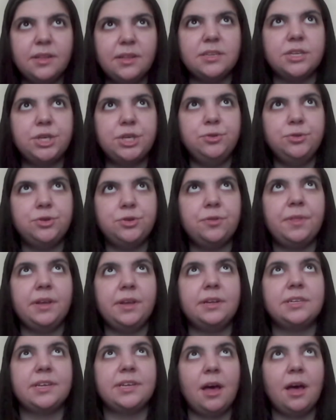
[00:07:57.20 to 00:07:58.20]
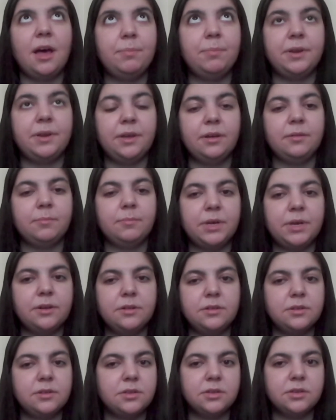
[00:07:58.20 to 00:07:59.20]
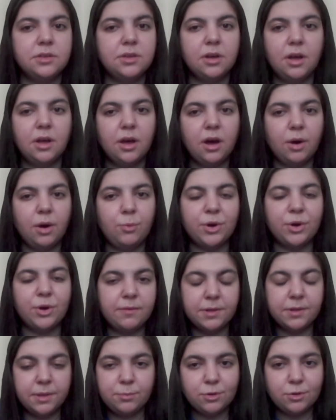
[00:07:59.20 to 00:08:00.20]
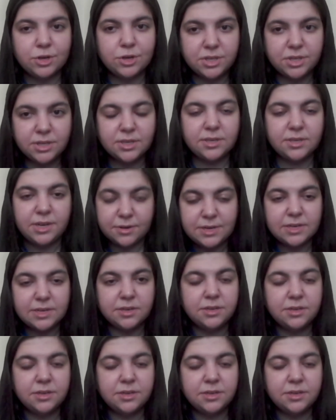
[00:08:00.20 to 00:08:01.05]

this huge thing is happening, because whatever the version is, there is an